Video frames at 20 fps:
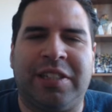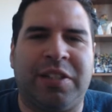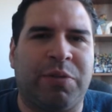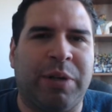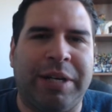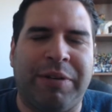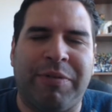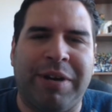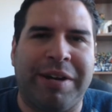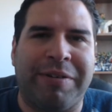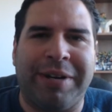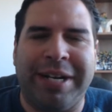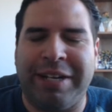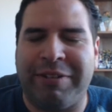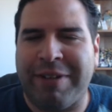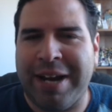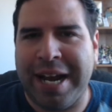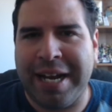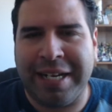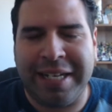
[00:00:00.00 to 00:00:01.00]
great
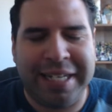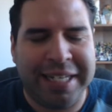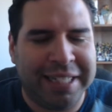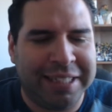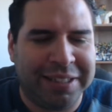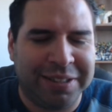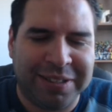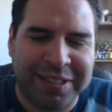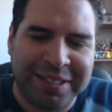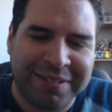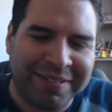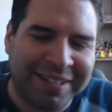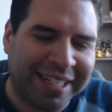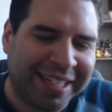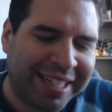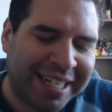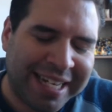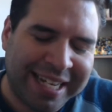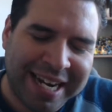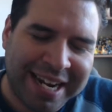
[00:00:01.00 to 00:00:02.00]
grandkids or something
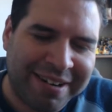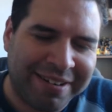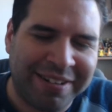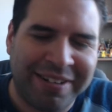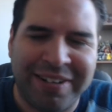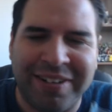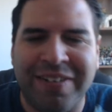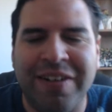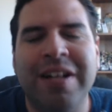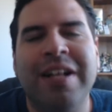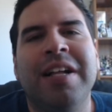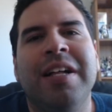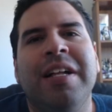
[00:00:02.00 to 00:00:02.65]
like that. I don't know.